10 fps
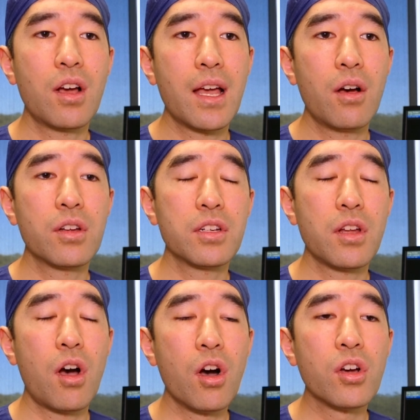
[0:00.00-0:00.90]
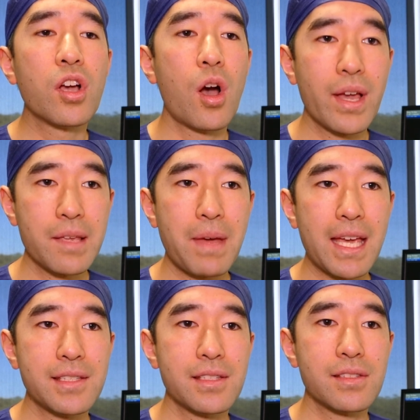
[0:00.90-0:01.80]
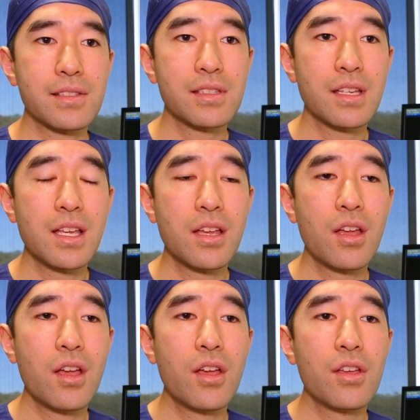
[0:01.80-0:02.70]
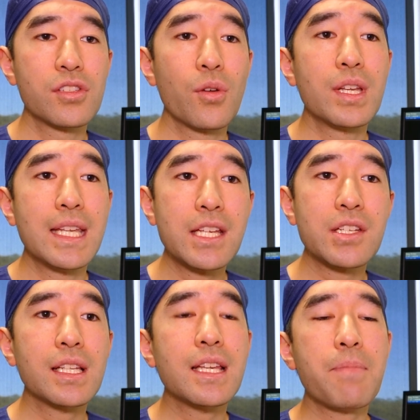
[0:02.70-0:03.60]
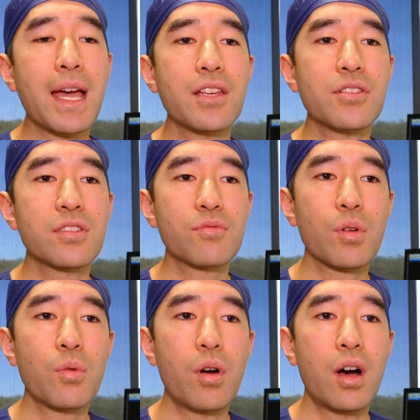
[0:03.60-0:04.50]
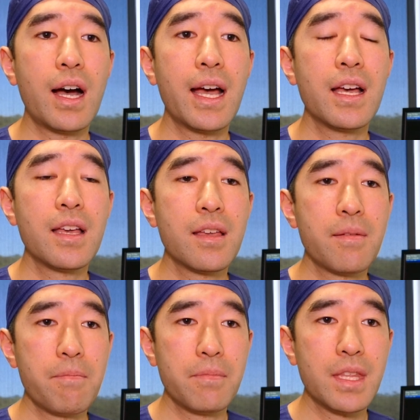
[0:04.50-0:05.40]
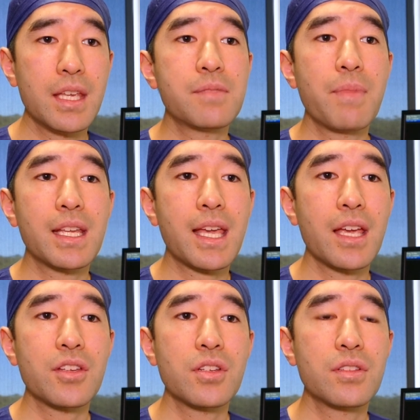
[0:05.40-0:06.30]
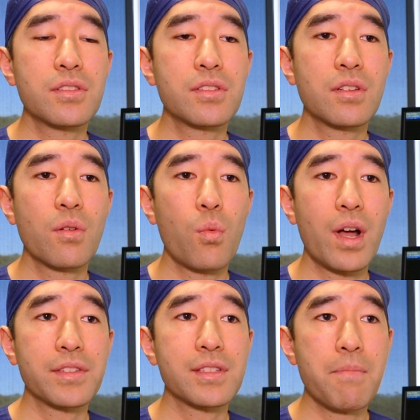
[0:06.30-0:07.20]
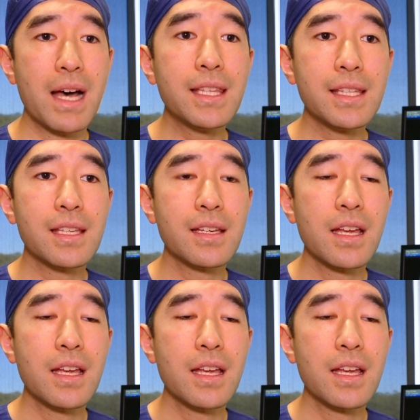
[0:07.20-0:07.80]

on an ongoing basis. So initially, patients require these medications once a month.